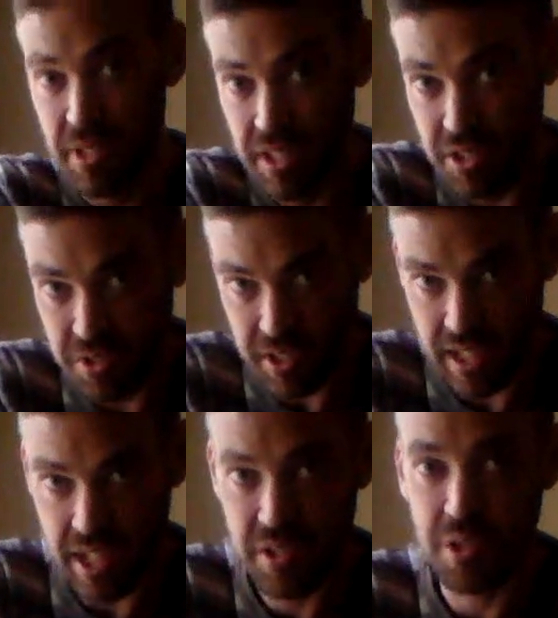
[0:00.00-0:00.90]
using
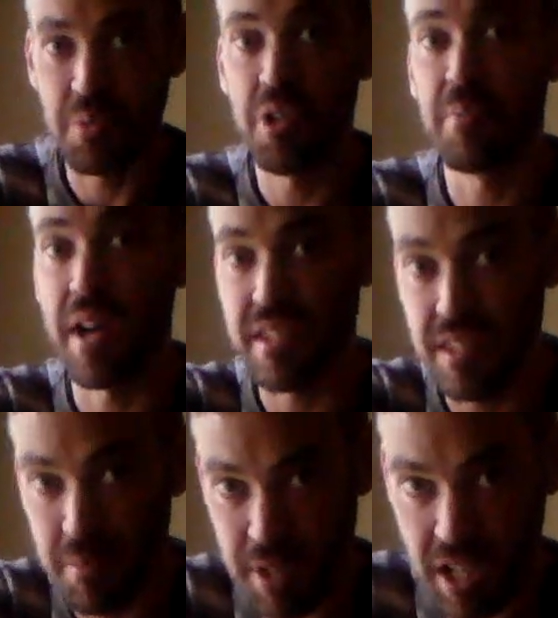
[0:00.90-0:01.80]
here as well, base of the
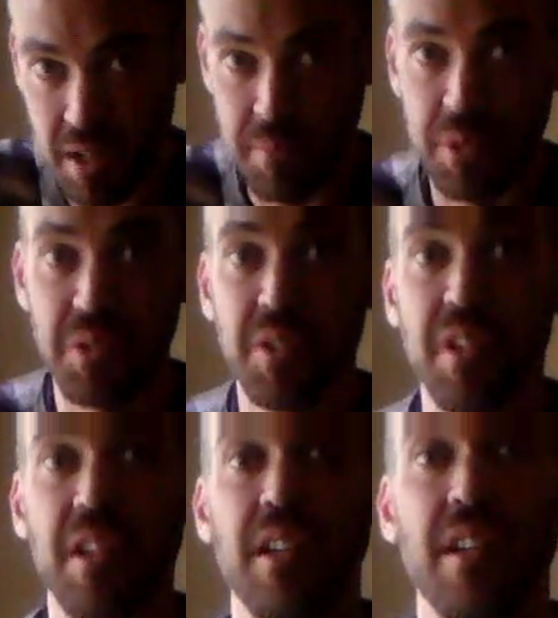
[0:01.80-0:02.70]
palms.
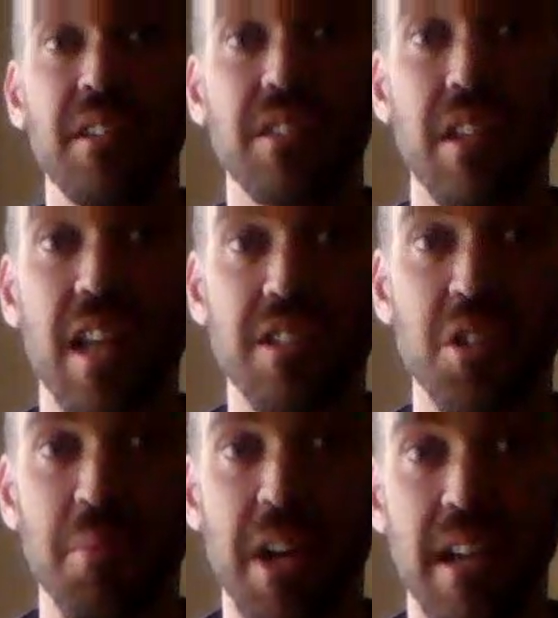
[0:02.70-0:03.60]
So that sort
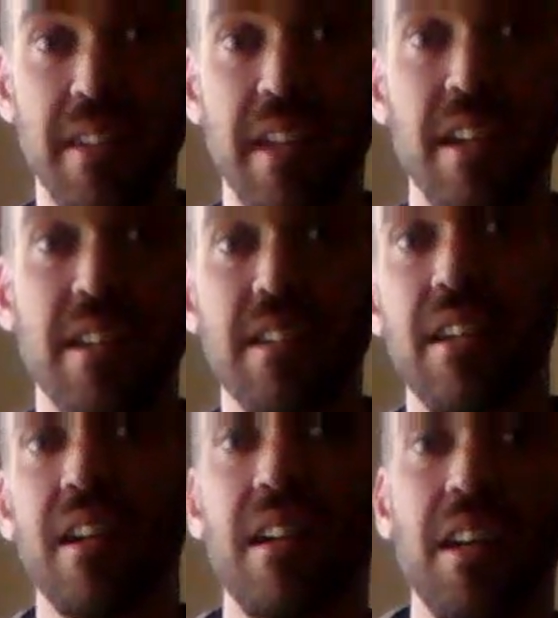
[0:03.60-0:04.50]
of part there.
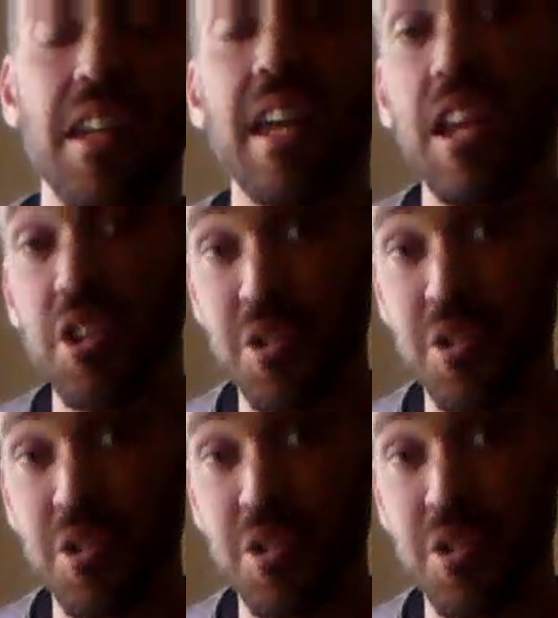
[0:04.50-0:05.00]
You can use